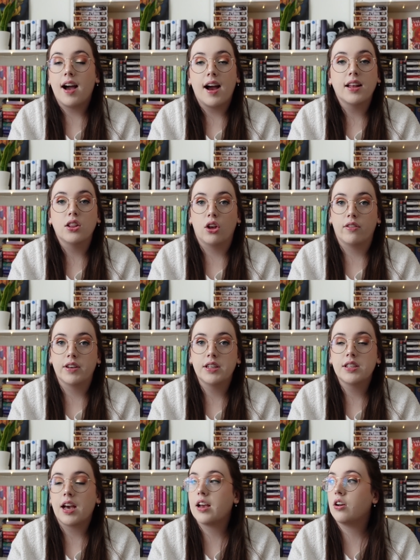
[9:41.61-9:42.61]
I love
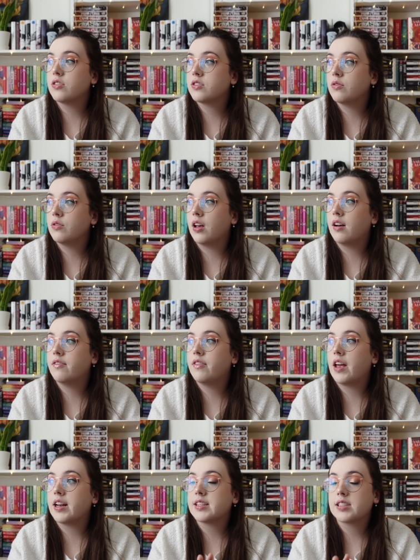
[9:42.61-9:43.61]
it. I also love
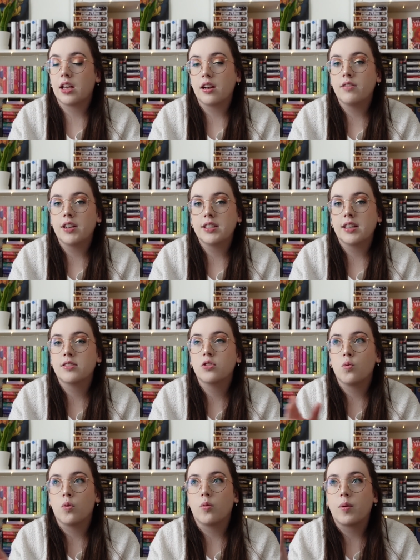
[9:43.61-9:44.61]
that it's kind of like
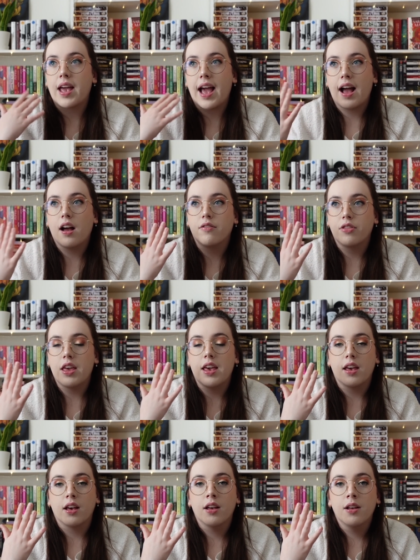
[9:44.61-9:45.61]
Dexter where we have
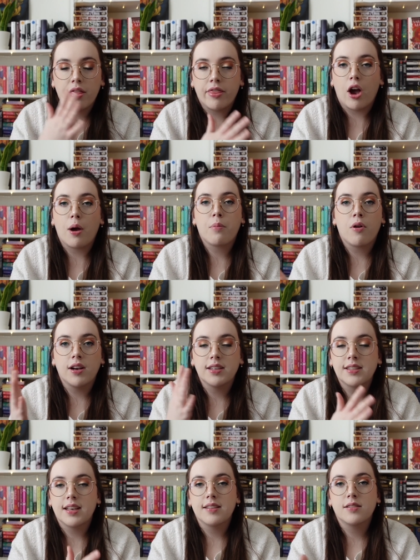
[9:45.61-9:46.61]
the thought
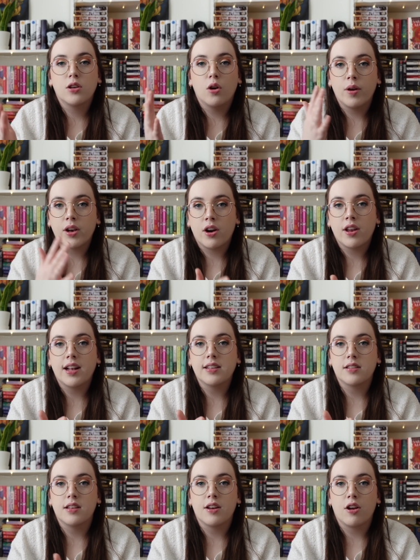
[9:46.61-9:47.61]
process going on
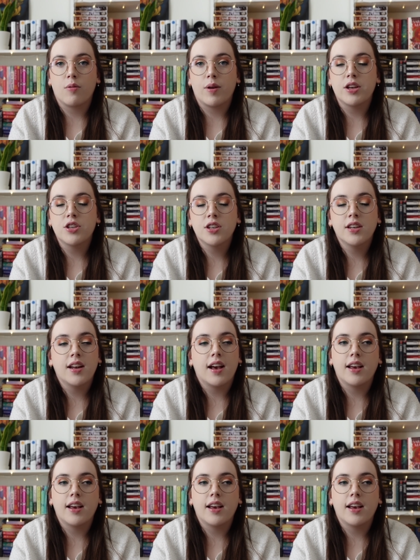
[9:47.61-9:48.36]
as the narration.